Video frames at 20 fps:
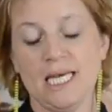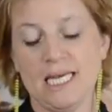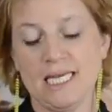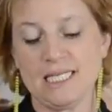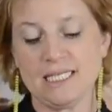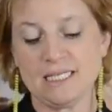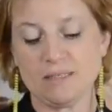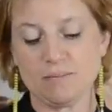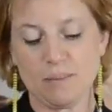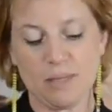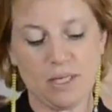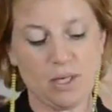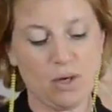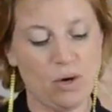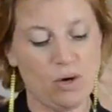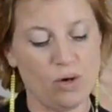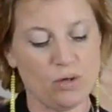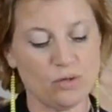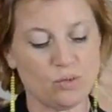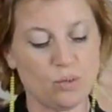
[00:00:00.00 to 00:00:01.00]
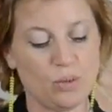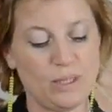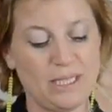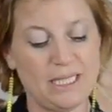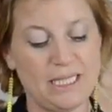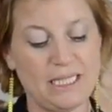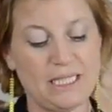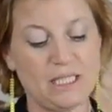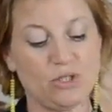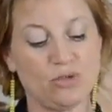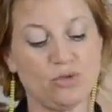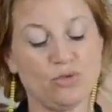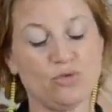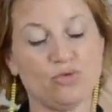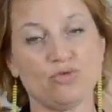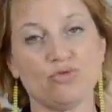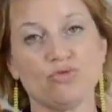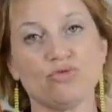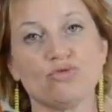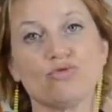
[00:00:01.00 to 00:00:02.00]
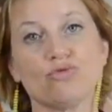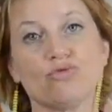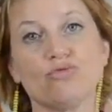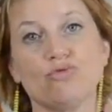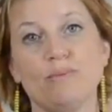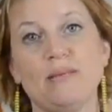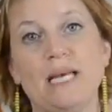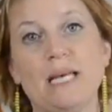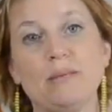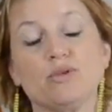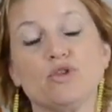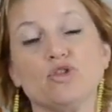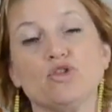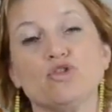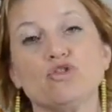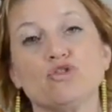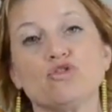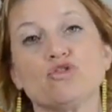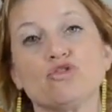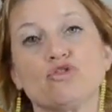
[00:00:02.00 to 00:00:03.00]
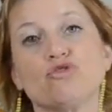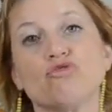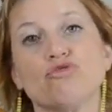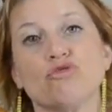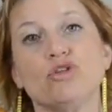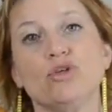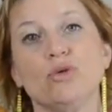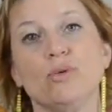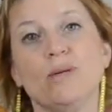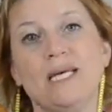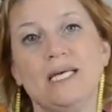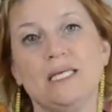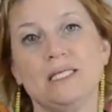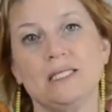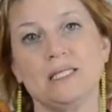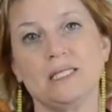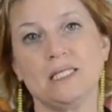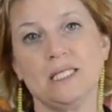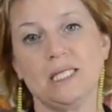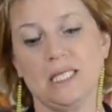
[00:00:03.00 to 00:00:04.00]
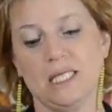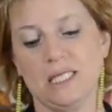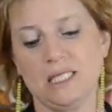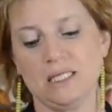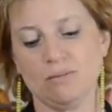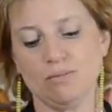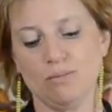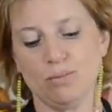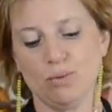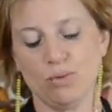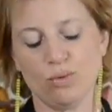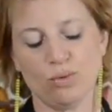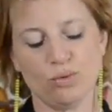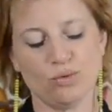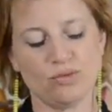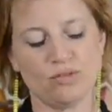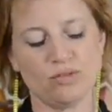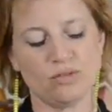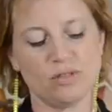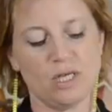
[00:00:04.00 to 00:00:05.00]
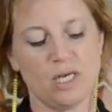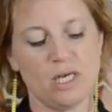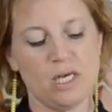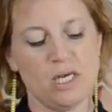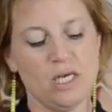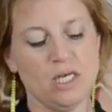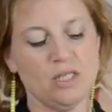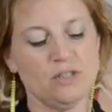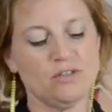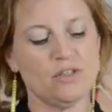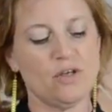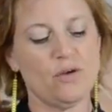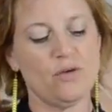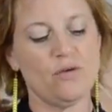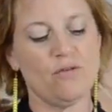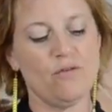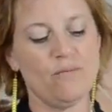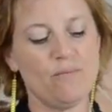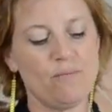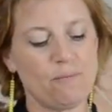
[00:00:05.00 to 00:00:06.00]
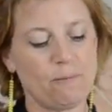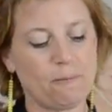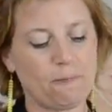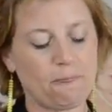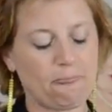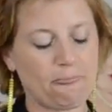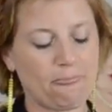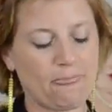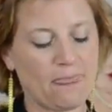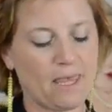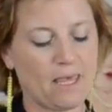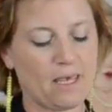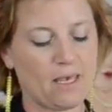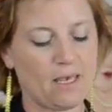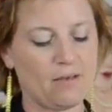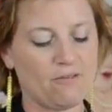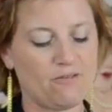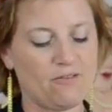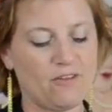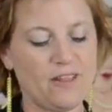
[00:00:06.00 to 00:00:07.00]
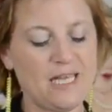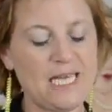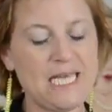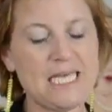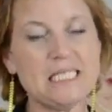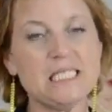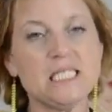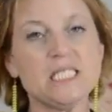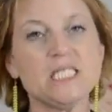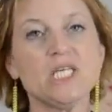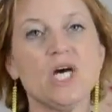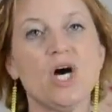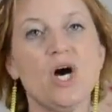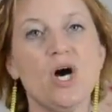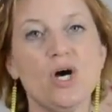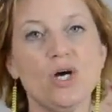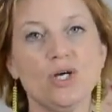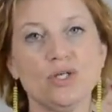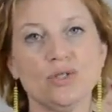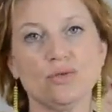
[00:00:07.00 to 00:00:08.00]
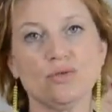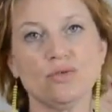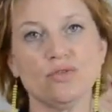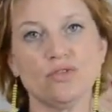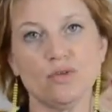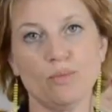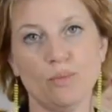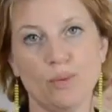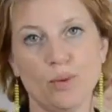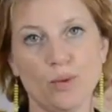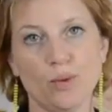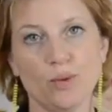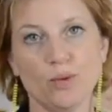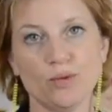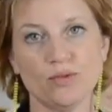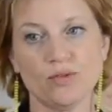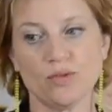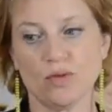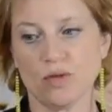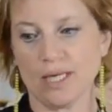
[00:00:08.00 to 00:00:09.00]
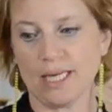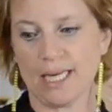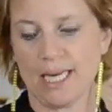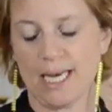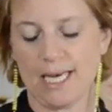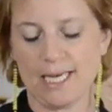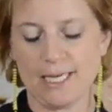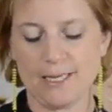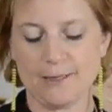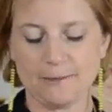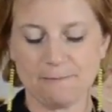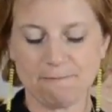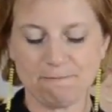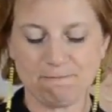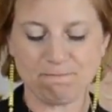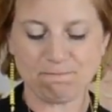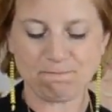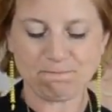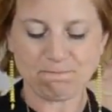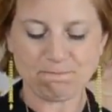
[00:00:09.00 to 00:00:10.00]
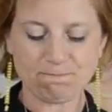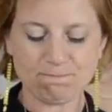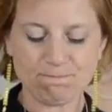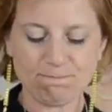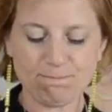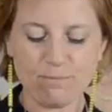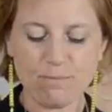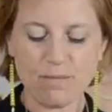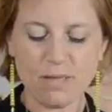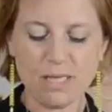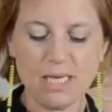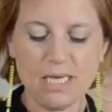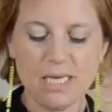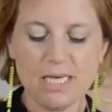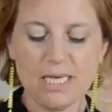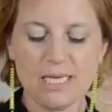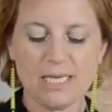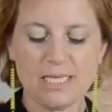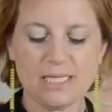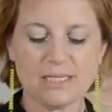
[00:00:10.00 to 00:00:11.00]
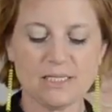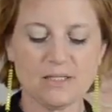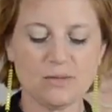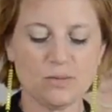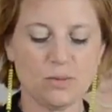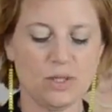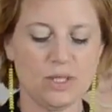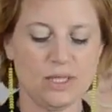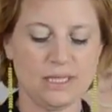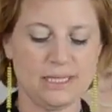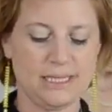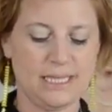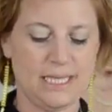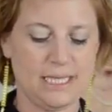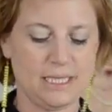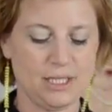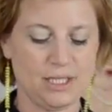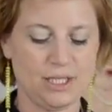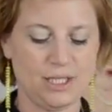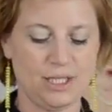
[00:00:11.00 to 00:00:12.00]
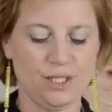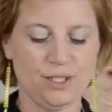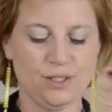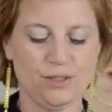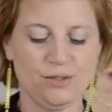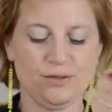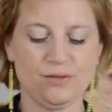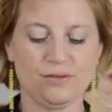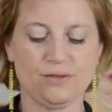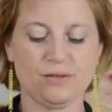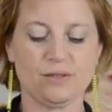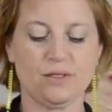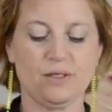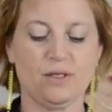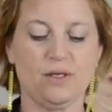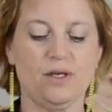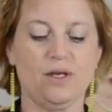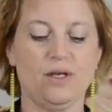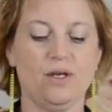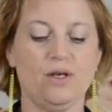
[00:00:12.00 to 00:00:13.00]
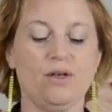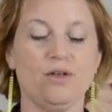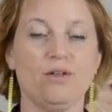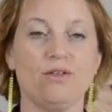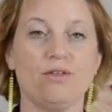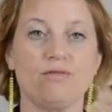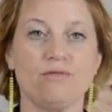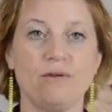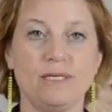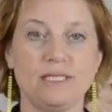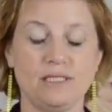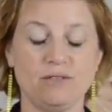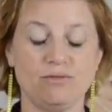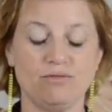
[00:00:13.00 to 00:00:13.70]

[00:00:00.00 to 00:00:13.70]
is because we need to be able to screw into these boards. So for the internal supports on a cake, this is what I tend to use. Threaded